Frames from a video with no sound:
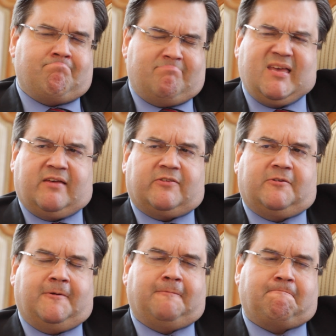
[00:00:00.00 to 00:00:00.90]

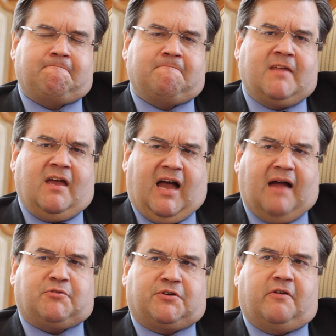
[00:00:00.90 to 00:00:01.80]
Yes.
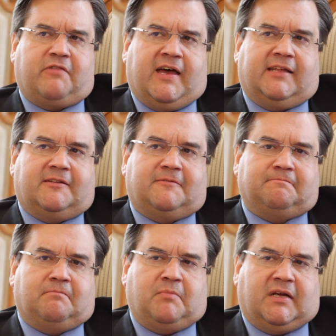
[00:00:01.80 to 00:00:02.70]
I'm sure of that.
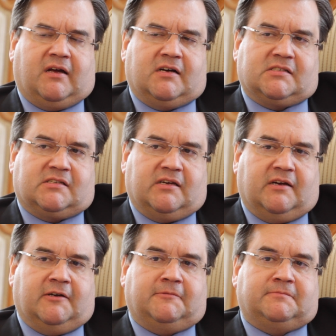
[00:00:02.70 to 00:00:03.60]
Because
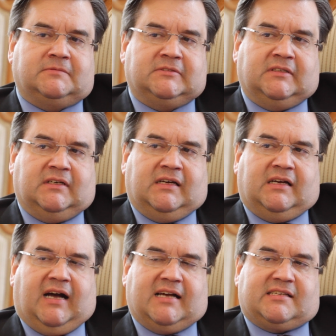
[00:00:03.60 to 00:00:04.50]

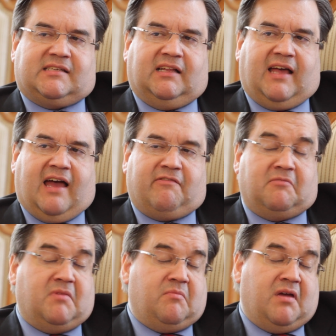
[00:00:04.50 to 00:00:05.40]
I still have,
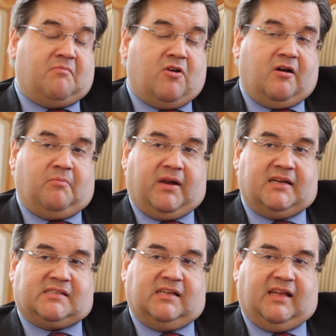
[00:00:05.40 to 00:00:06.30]
and maybe I'm wrong, but I
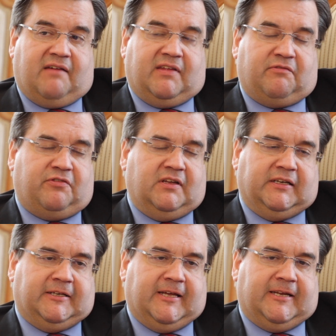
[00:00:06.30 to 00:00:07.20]
still have that
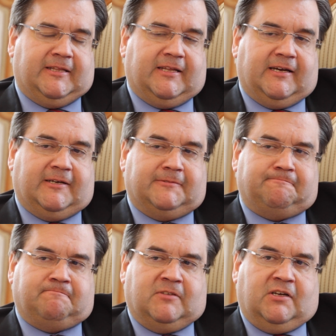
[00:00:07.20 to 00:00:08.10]
feeling that in
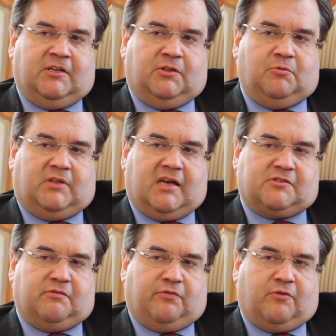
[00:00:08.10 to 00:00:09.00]

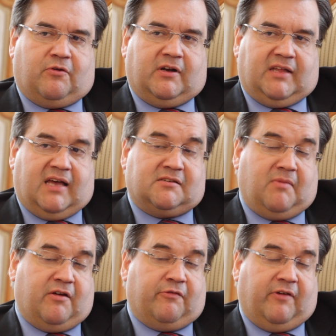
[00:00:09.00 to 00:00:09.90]
2004, and as a
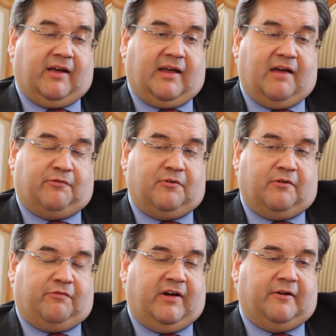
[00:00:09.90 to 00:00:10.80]
matter of fact, after
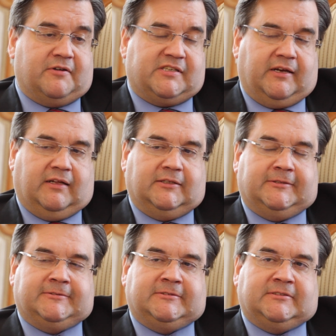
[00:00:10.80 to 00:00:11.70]
the fire sale
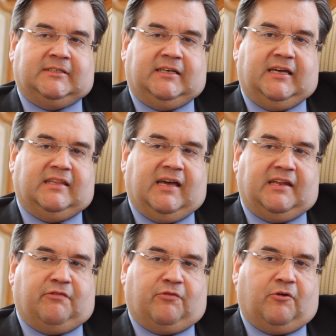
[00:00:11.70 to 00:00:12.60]
in
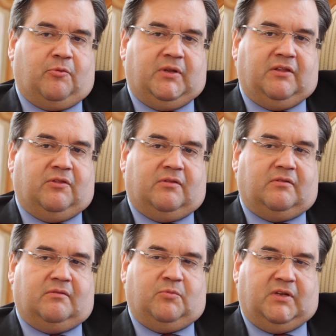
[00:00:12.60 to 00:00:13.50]
'94, we
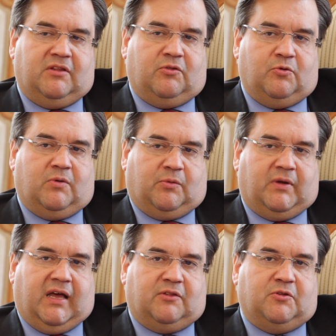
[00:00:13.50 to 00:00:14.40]
didn't do what
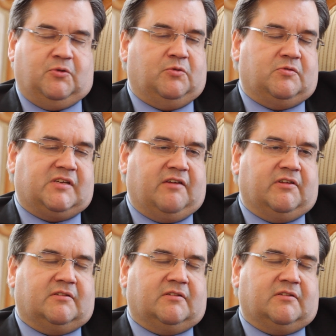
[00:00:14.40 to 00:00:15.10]
we had to do to save it.